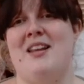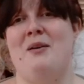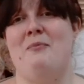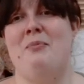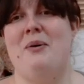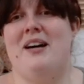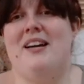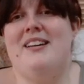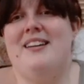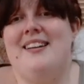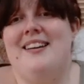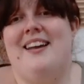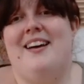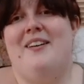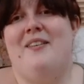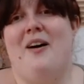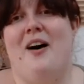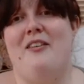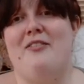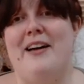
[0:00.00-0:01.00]
But you
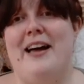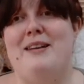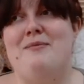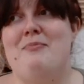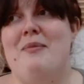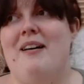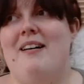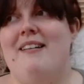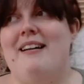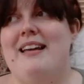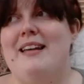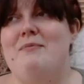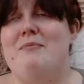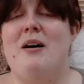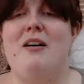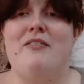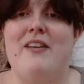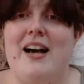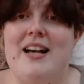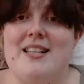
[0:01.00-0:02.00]
know, I've had my
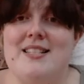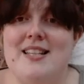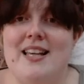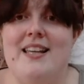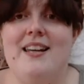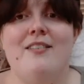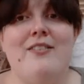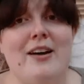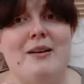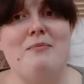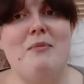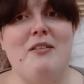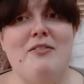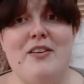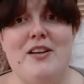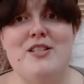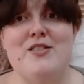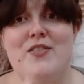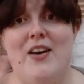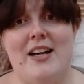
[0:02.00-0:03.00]
vaccine, I've had my
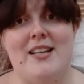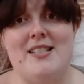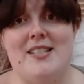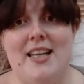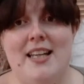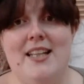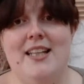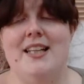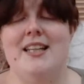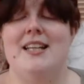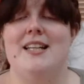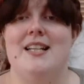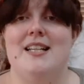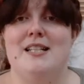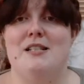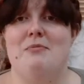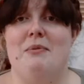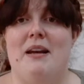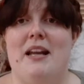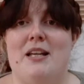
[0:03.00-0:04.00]
first vaccine,
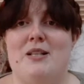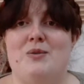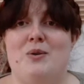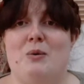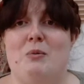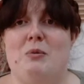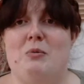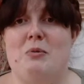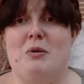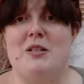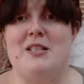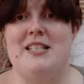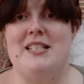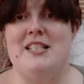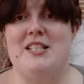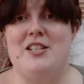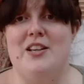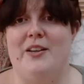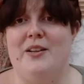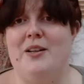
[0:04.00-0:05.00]
so my next one will be booked
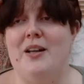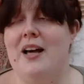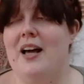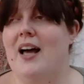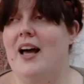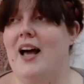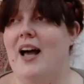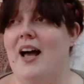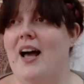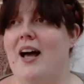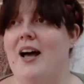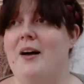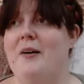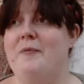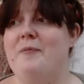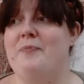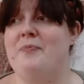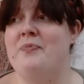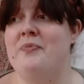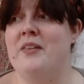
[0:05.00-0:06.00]
in soon,
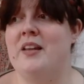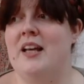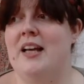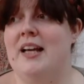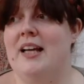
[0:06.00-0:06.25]
and